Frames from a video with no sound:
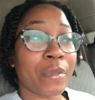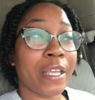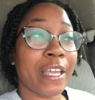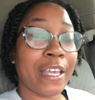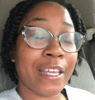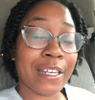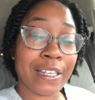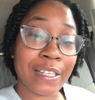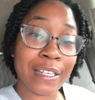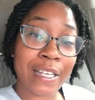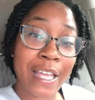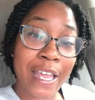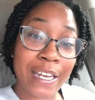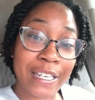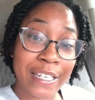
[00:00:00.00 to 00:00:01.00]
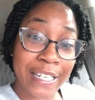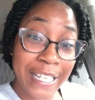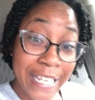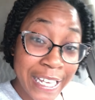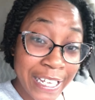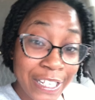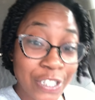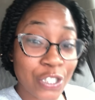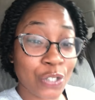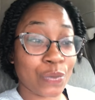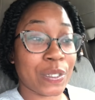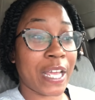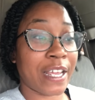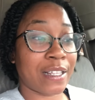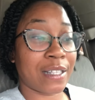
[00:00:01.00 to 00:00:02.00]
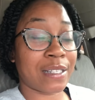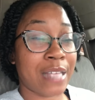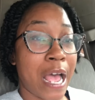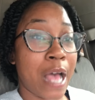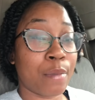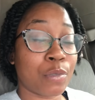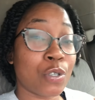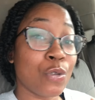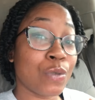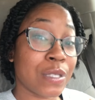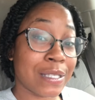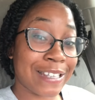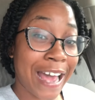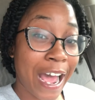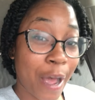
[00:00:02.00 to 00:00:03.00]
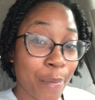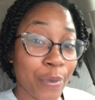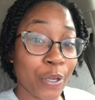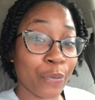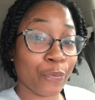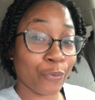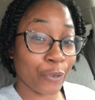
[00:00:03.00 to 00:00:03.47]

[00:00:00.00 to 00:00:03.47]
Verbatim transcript: and need to take the time to stop and